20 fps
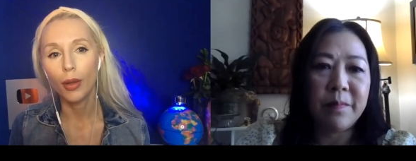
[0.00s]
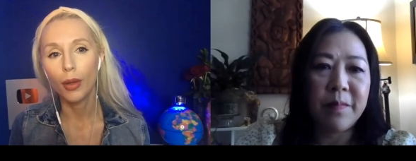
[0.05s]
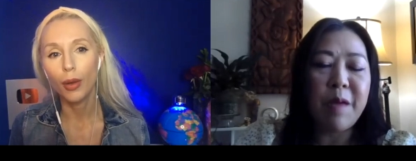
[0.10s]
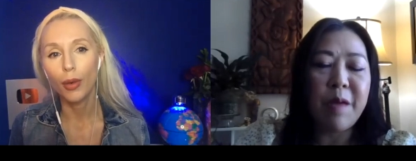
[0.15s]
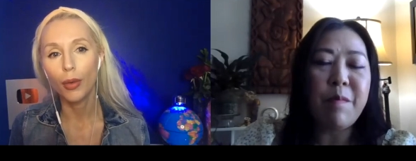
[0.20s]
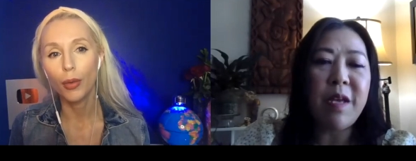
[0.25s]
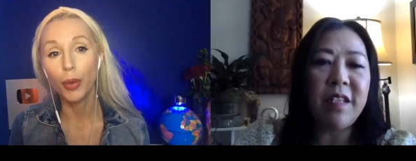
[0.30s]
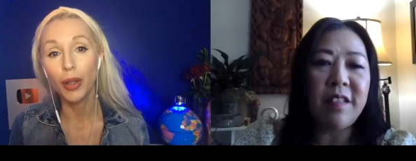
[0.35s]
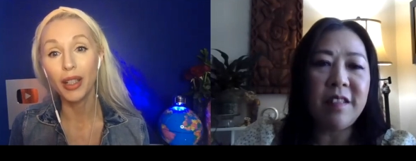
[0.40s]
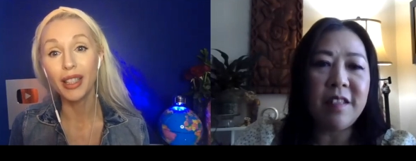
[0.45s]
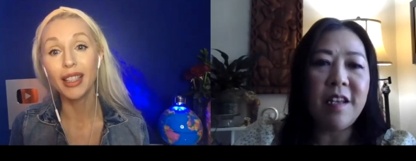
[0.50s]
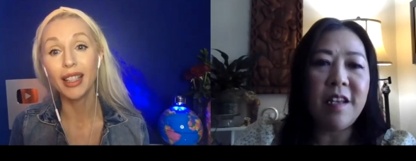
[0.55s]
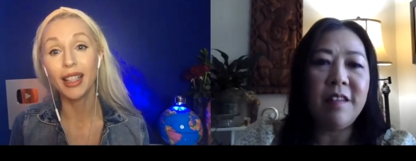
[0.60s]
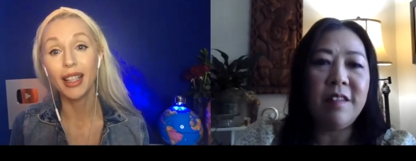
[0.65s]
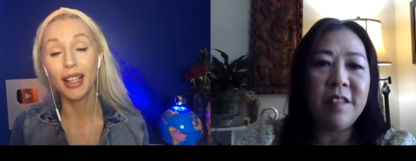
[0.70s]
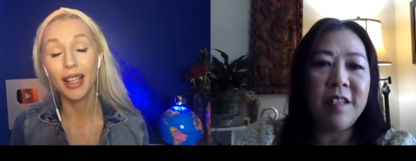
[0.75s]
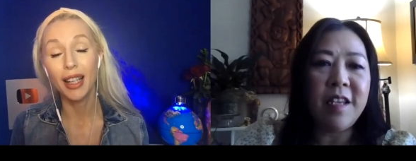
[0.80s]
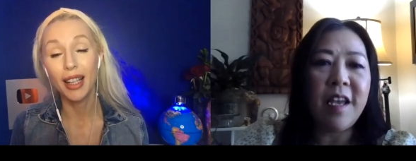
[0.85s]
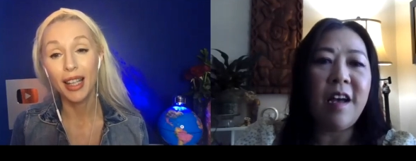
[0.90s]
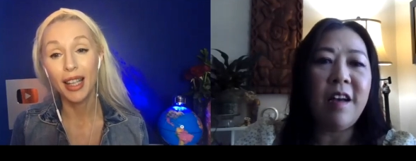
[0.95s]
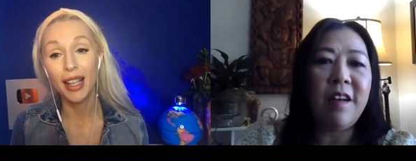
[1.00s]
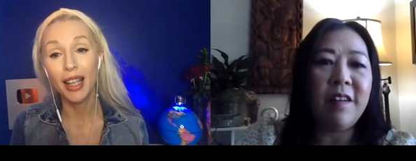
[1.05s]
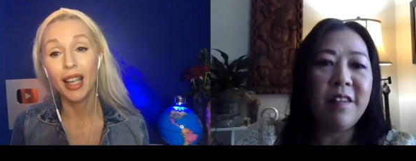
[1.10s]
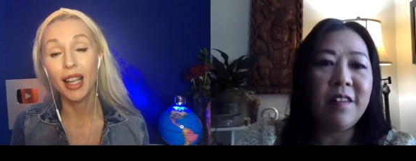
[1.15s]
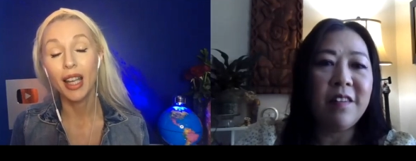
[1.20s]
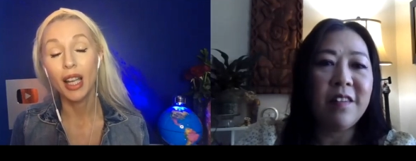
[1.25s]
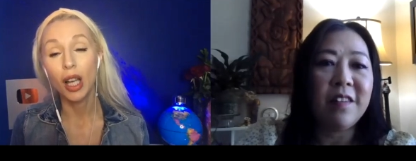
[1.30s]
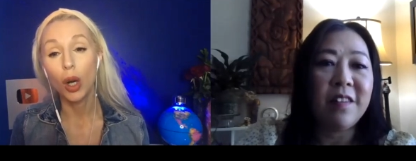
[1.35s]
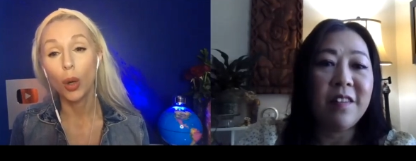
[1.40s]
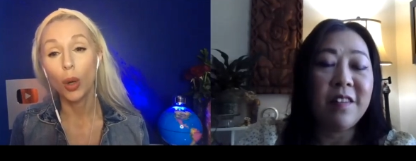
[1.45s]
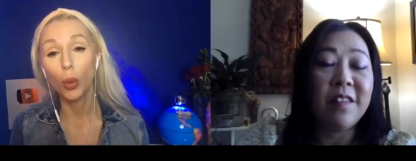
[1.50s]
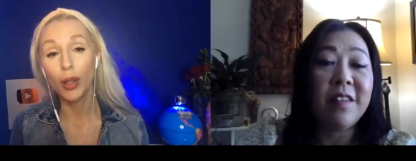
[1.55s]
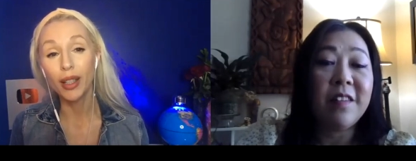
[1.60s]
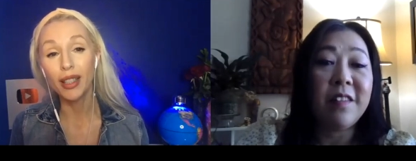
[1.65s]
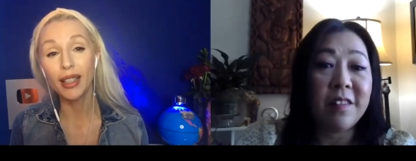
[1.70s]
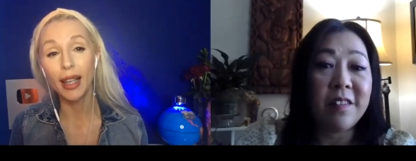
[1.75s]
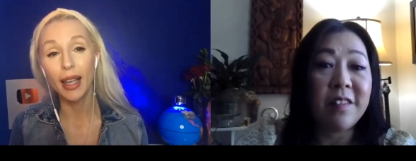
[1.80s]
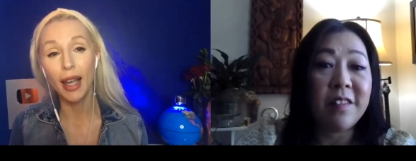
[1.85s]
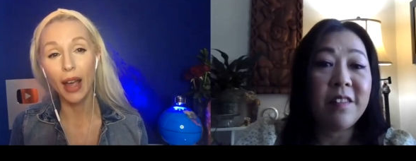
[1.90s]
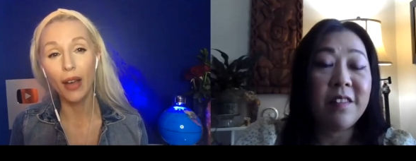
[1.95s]
Speaker 1: It makes sense, yeah.
Speaker 2: Was
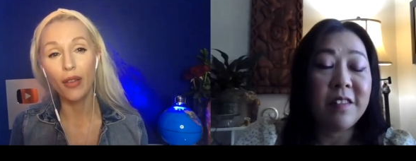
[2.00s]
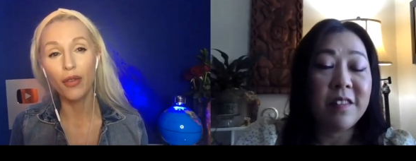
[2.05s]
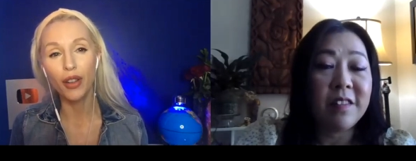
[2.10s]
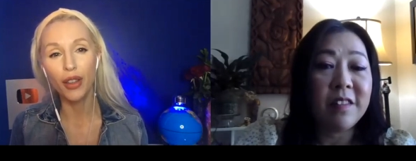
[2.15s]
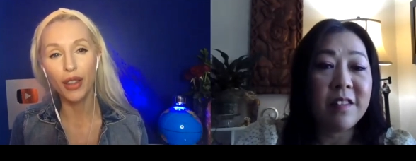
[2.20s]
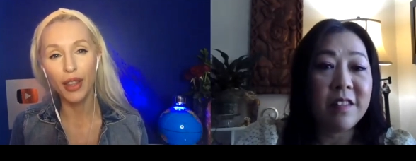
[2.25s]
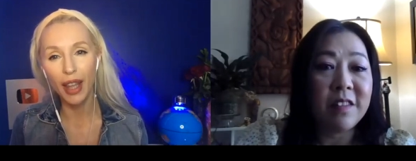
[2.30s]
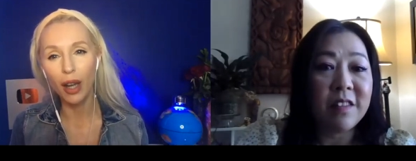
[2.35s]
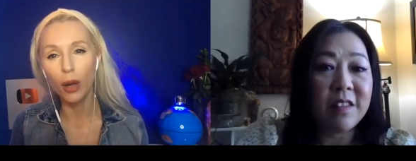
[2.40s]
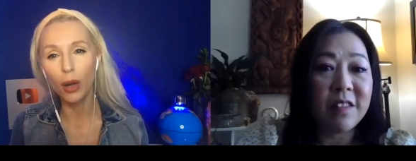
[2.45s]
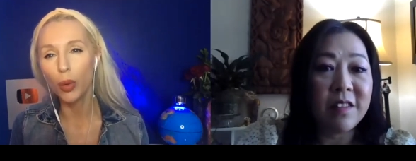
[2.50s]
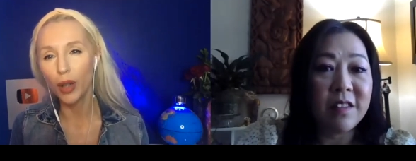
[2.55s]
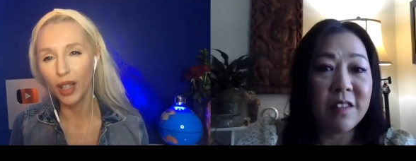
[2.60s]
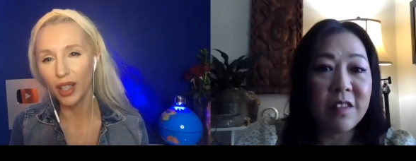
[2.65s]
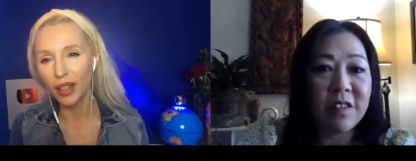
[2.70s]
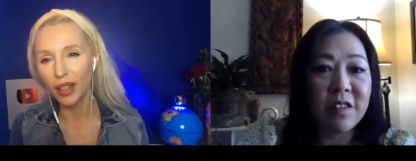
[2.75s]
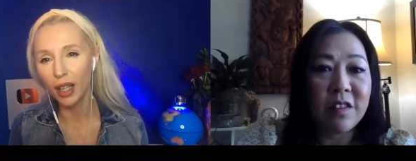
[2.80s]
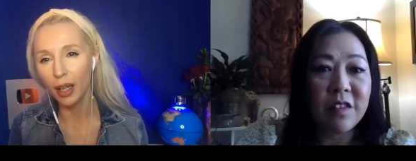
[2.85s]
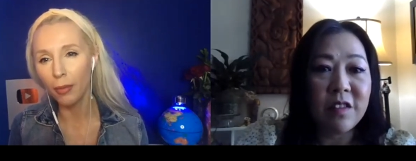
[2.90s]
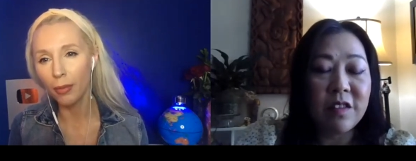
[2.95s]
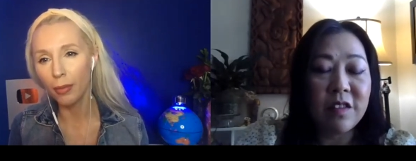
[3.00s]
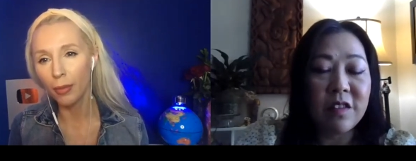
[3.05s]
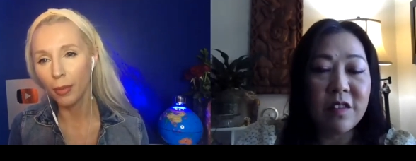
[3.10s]
he ever there with them?